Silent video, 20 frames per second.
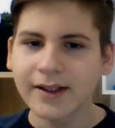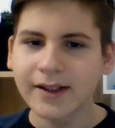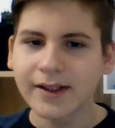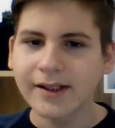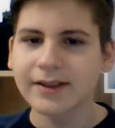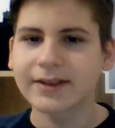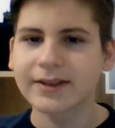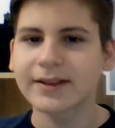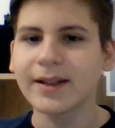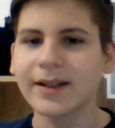
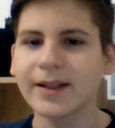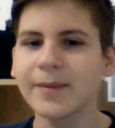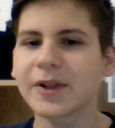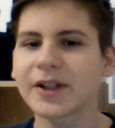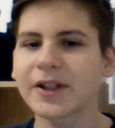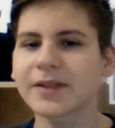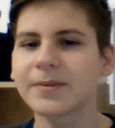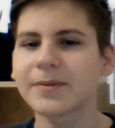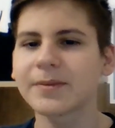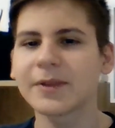And stamp
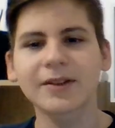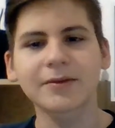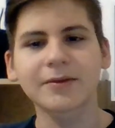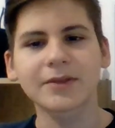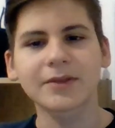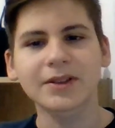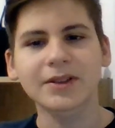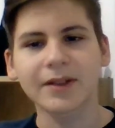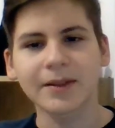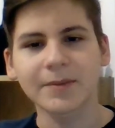parts meant it
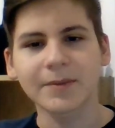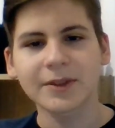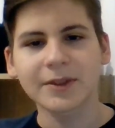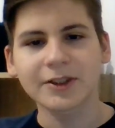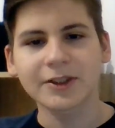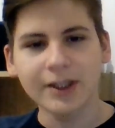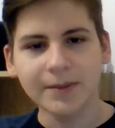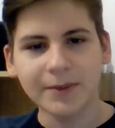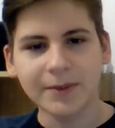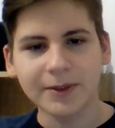was quite a bit
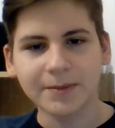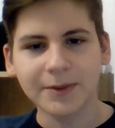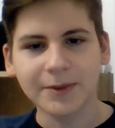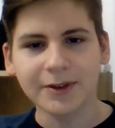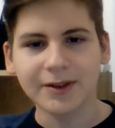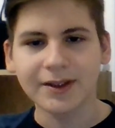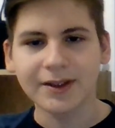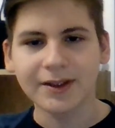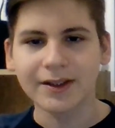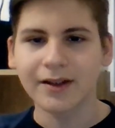cheaper to
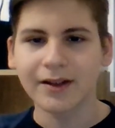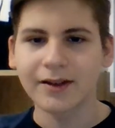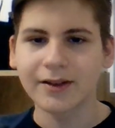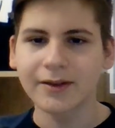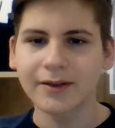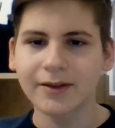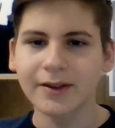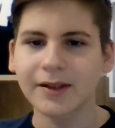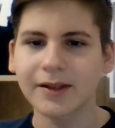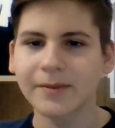produce a single
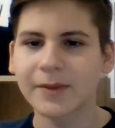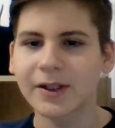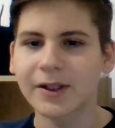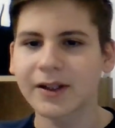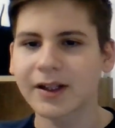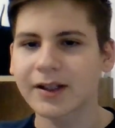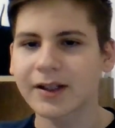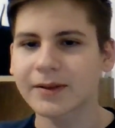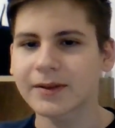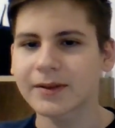unit, coming
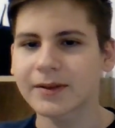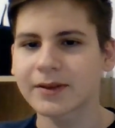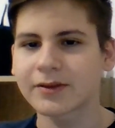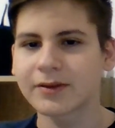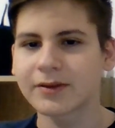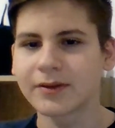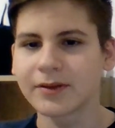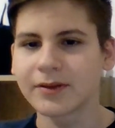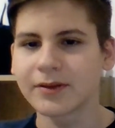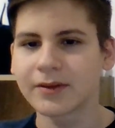in at
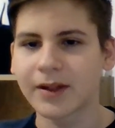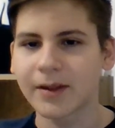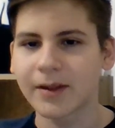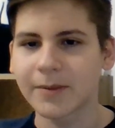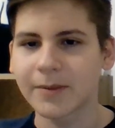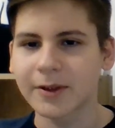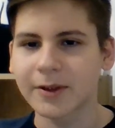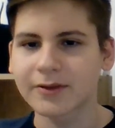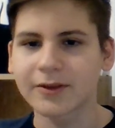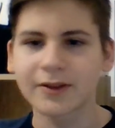
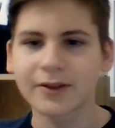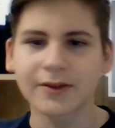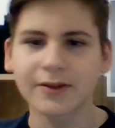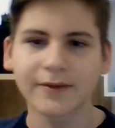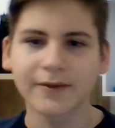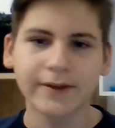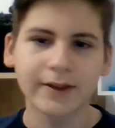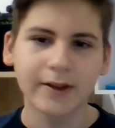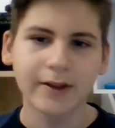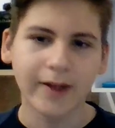about
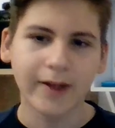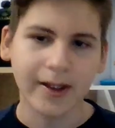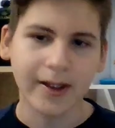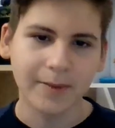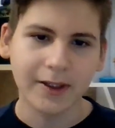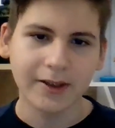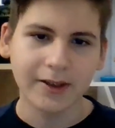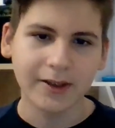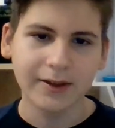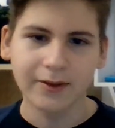250
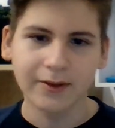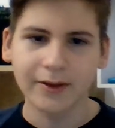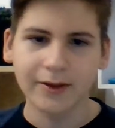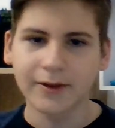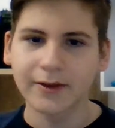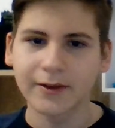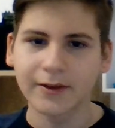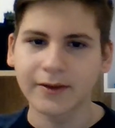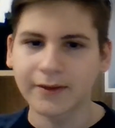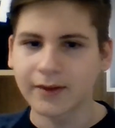Reichmarks
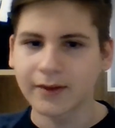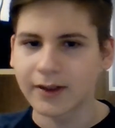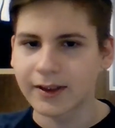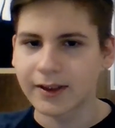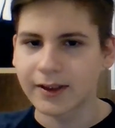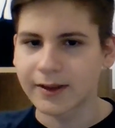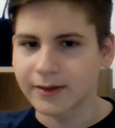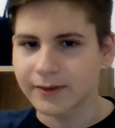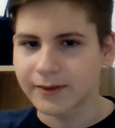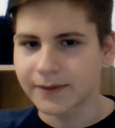or
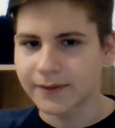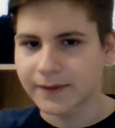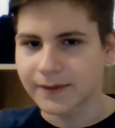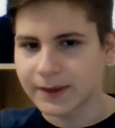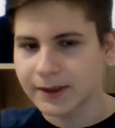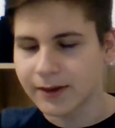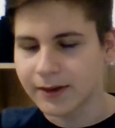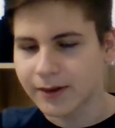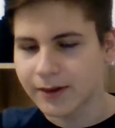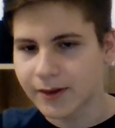
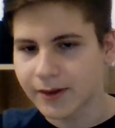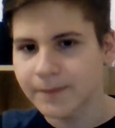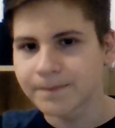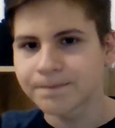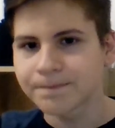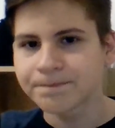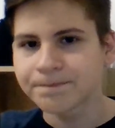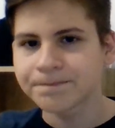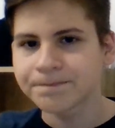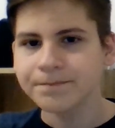850 euro.
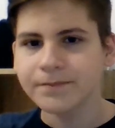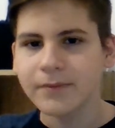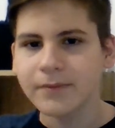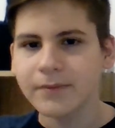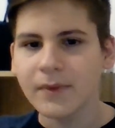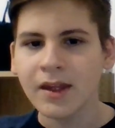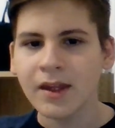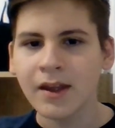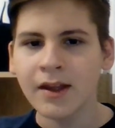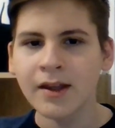
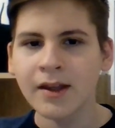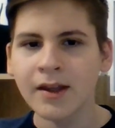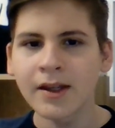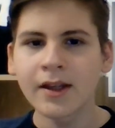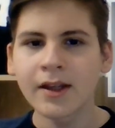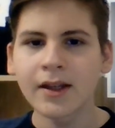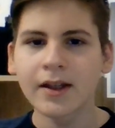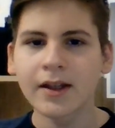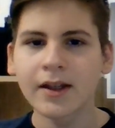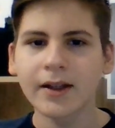
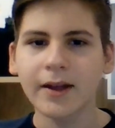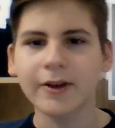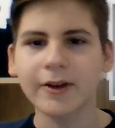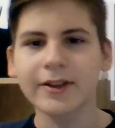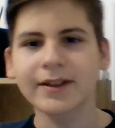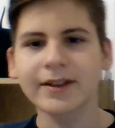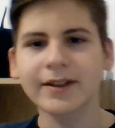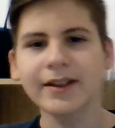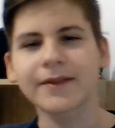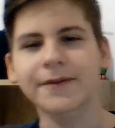Now I
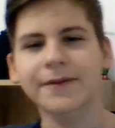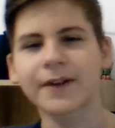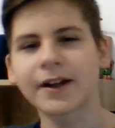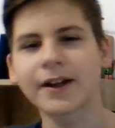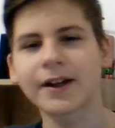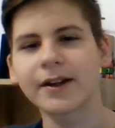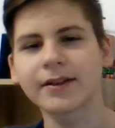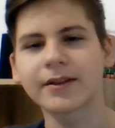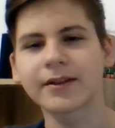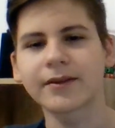say it
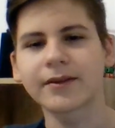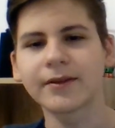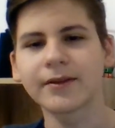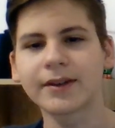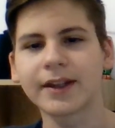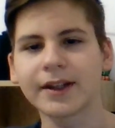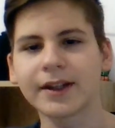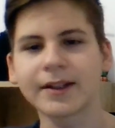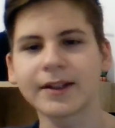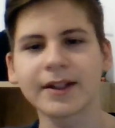fired at
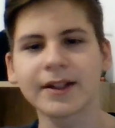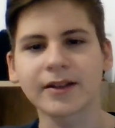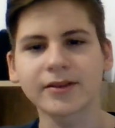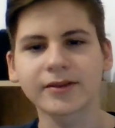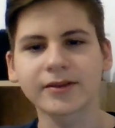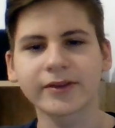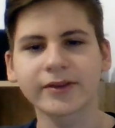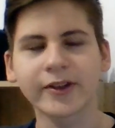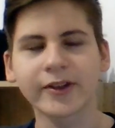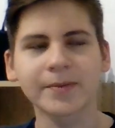
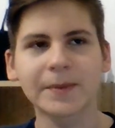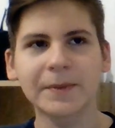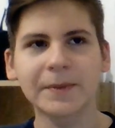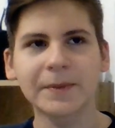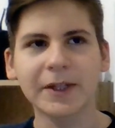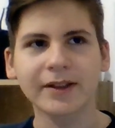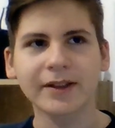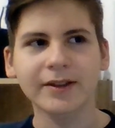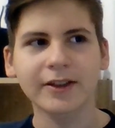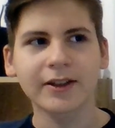1,300 rounds per
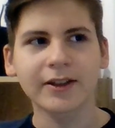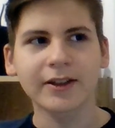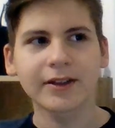minute.